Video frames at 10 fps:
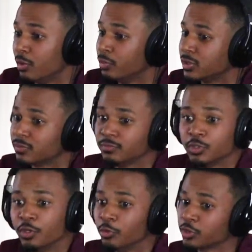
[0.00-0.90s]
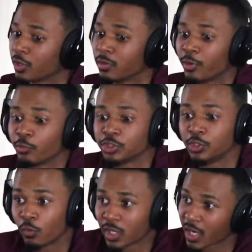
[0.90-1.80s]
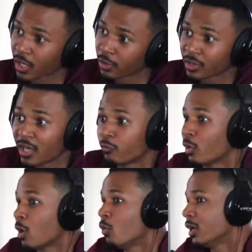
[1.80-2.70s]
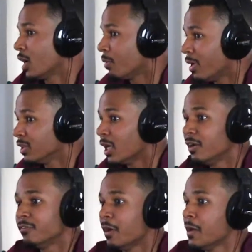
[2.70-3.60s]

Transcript: It was you know talking about what she wanted out of her life, what I wanted out of my life,